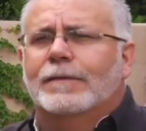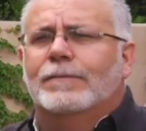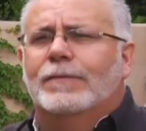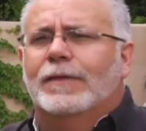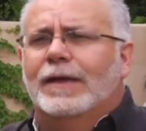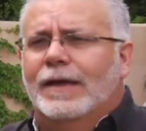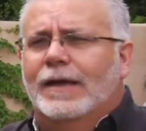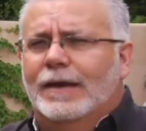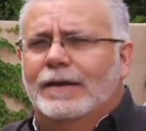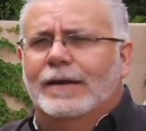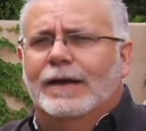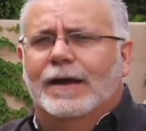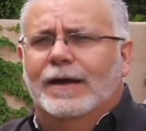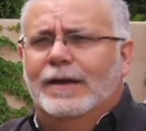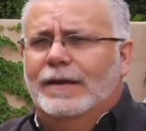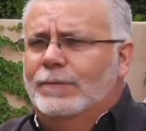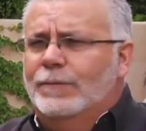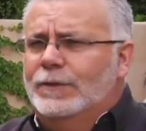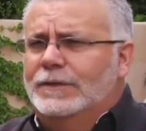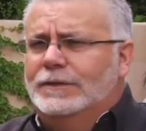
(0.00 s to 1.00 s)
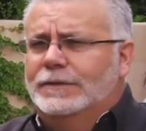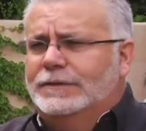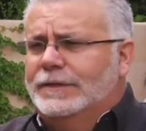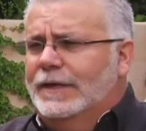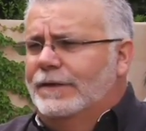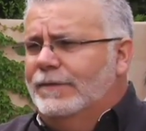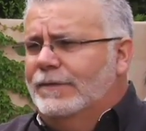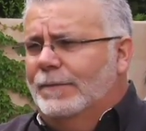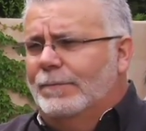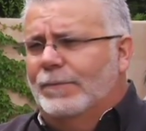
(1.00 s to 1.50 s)
then uh, it would
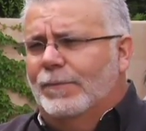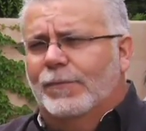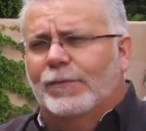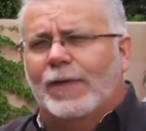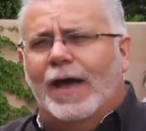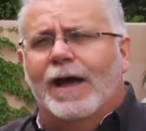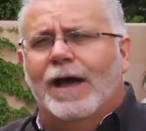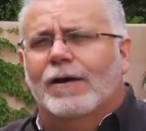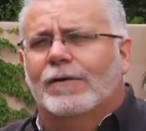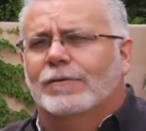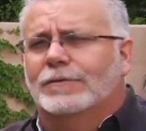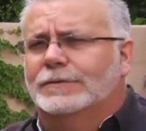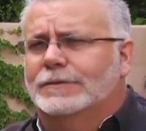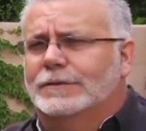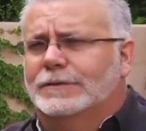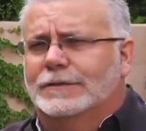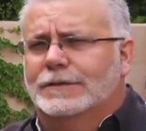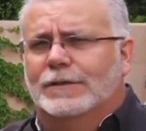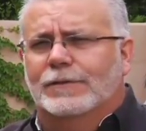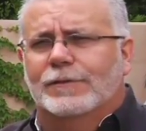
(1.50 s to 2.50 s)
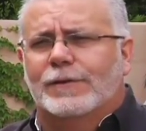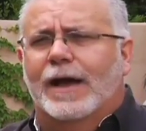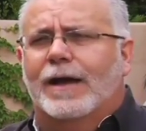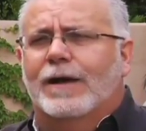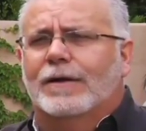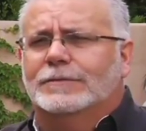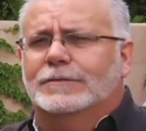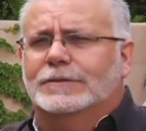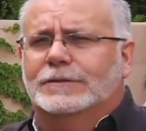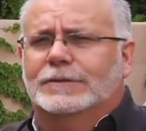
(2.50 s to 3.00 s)
save them thousands and
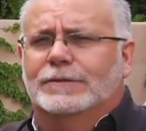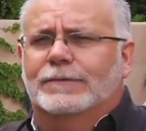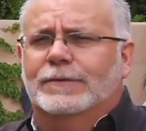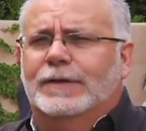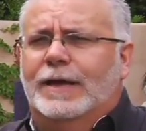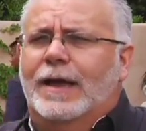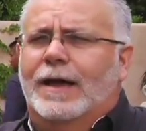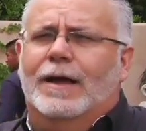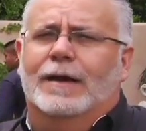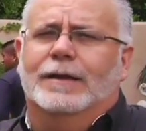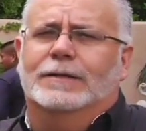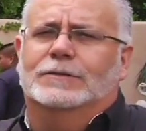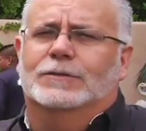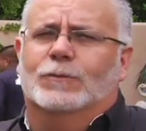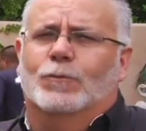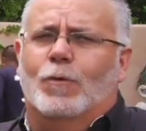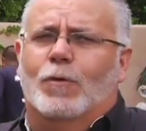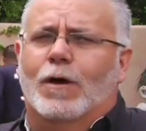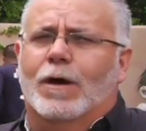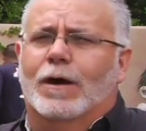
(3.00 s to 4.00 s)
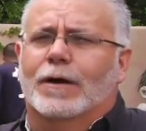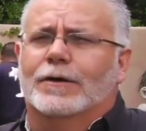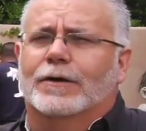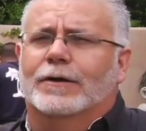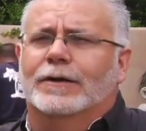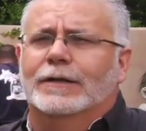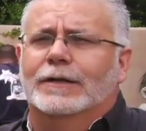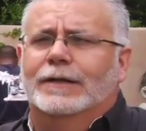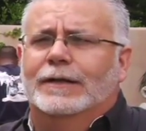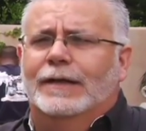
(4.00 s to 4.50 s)
thousands of gallons of
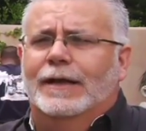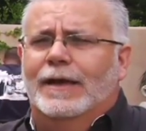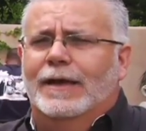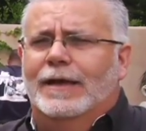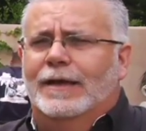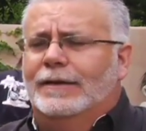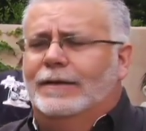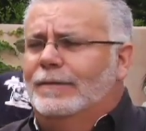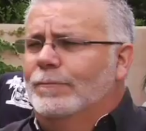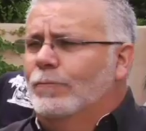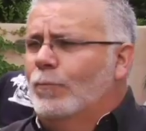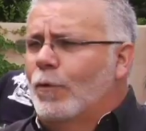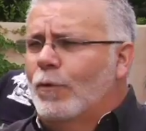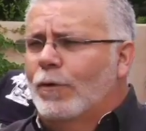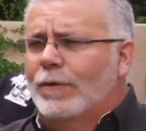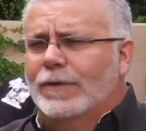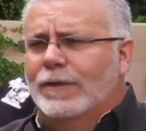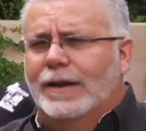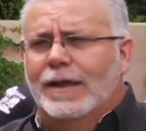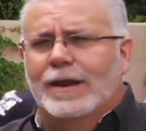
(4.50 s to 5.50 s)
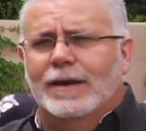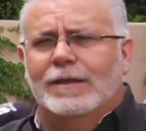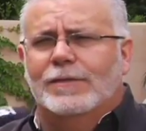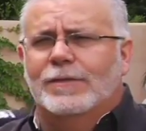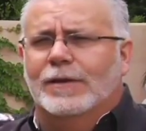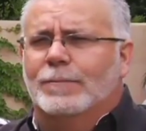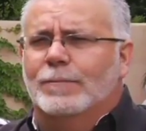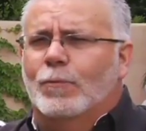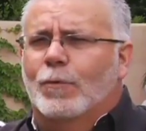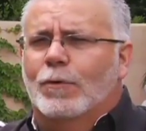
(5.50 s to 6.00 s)
water. And more than
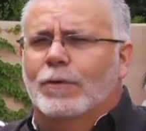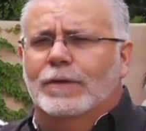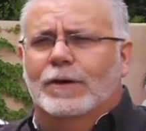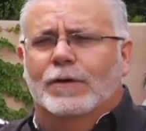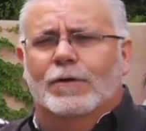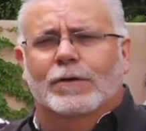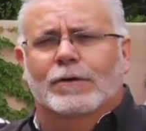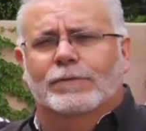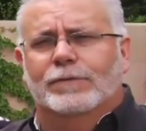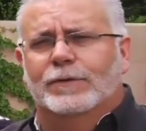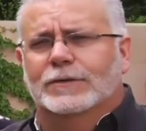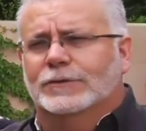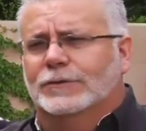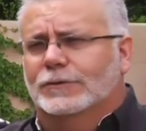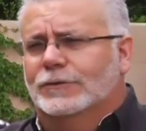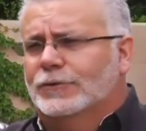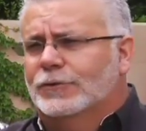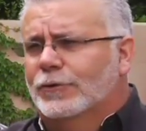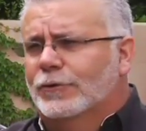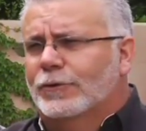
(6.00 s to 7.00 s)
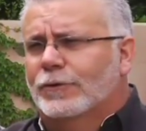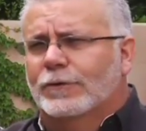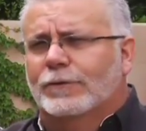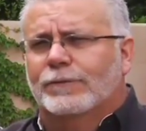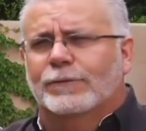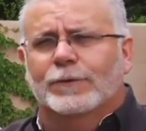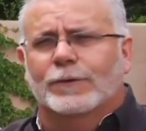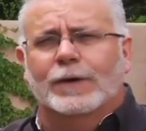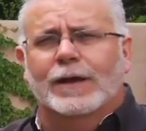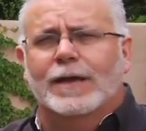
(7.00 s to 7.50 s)
anything, more than artificial
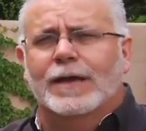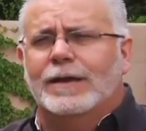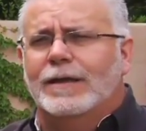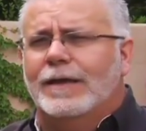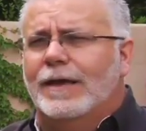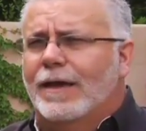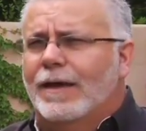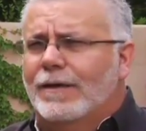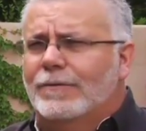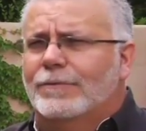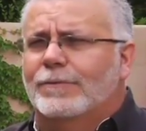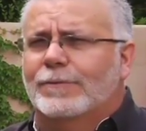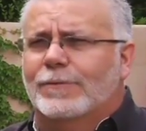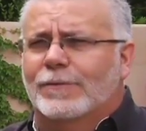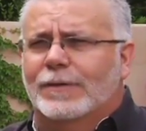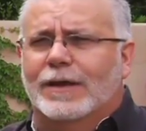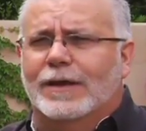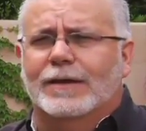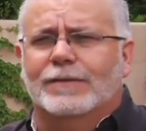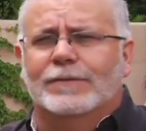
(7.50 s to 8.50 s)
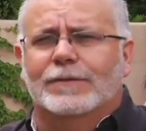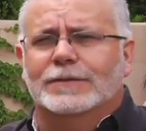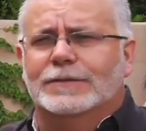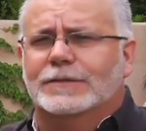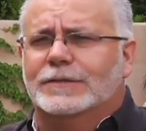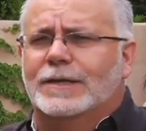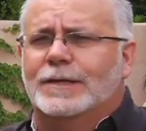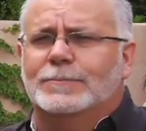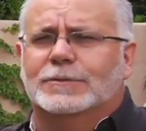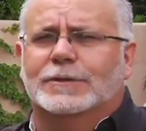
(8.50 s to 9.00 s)
turf or any other thing, this
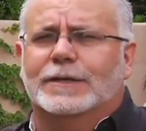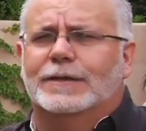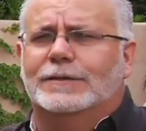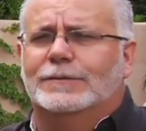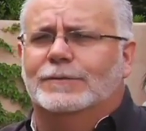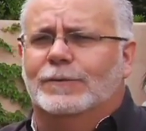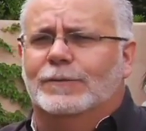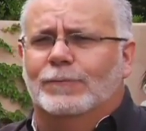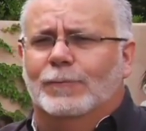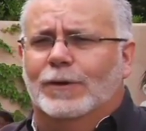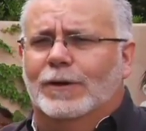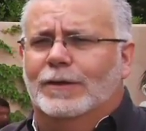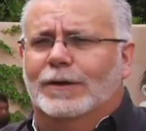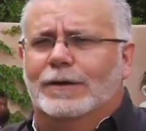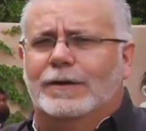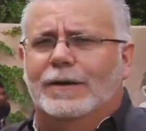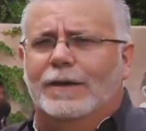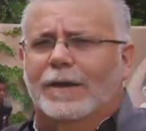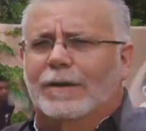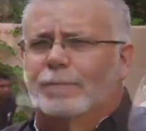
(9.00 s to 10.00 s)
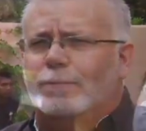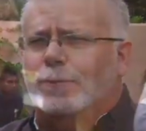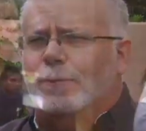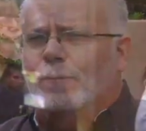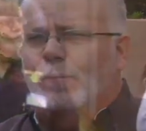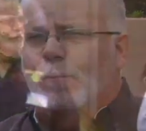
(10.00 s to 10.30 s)
seems like one of the number